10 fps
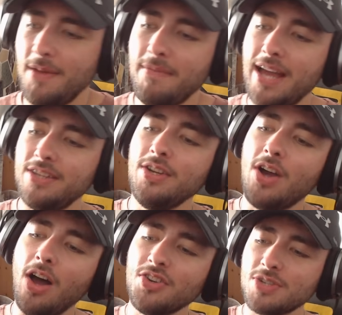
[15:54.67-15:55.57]
Matt, you
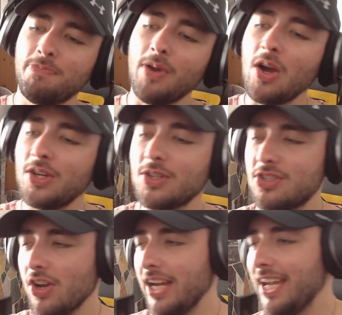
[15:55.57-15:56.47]
can't just plug your
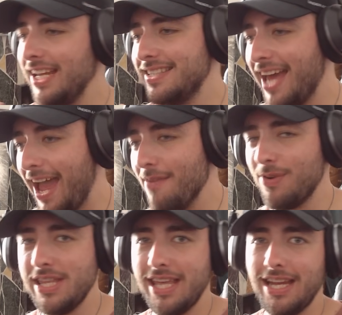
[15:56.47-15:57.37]
Sonic into
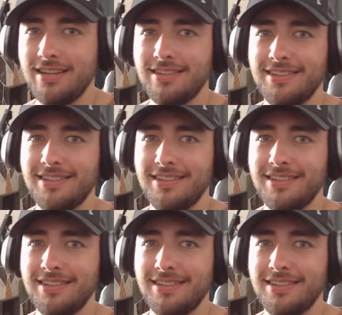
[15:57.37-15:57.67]
everything.